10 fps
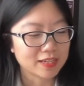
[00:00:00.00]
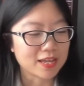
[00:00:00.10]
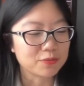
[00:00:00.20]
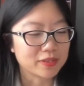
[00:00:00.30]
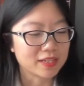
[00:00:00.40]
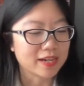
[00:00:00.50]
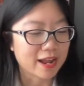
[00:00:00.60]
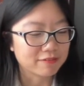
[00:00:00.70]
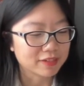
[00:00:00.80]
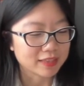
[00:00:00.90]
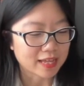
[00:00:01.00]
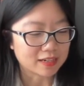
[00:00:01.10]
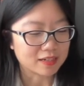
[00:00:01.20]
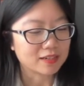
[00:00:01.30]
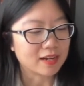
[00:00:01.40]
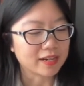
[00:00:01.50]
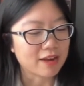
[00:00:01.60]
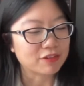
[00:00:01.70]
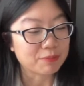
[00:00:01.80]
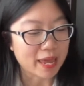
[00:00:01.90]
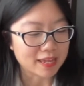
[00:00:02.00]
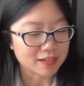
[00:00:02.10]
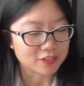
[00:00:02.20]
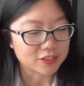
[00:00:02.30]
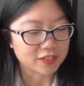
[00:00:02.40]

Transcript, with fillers: and within every letter on every page,